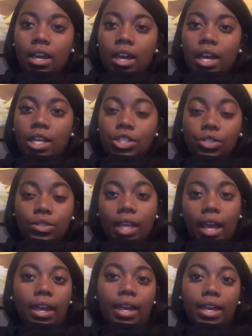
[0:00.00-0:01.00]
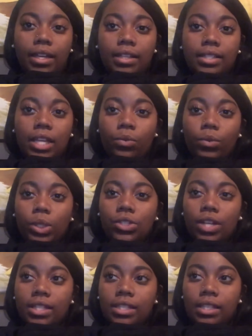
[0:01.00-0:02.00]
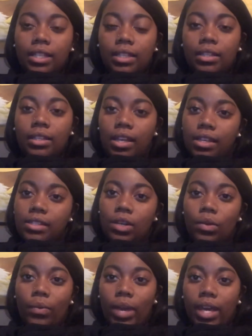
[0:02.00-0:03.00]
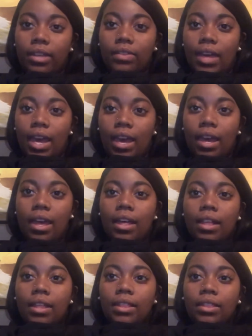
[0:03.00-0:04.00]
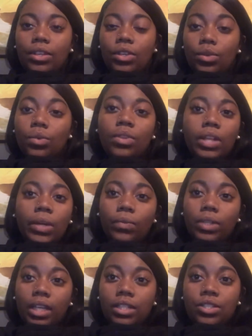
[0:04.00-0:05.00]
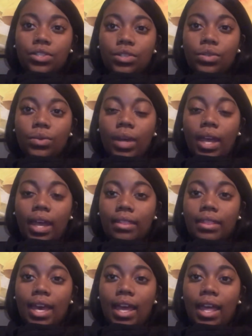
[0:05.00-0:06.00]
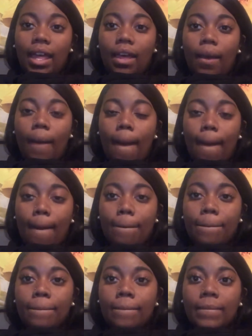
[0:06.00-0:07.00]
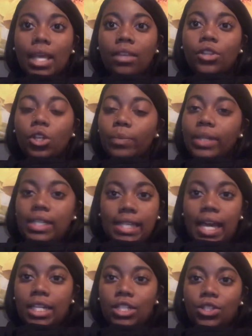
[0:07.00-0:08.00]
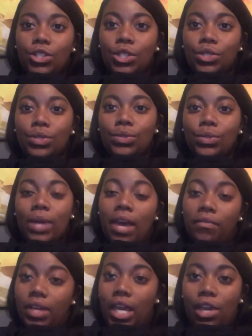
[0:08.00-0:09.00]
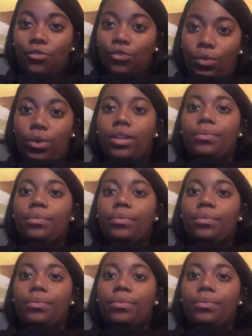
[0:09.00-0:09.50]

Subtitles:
issues at hand and we're addressing things in a way that the youth can relate to and that they'll be excited to advocate for.